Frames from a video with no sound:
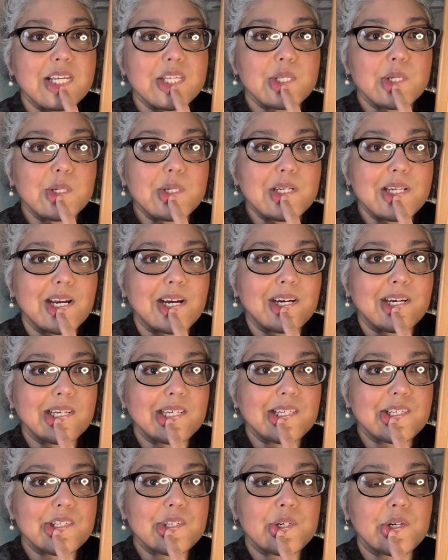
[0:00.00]

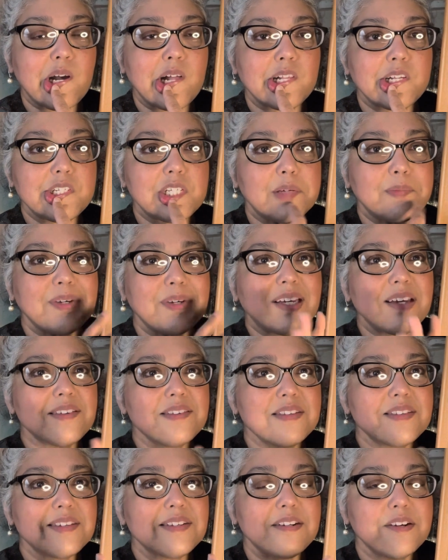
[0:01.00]
esoteric astrology because
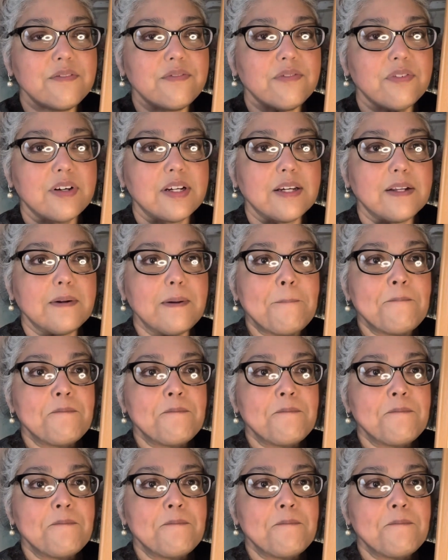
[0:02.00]
it's different.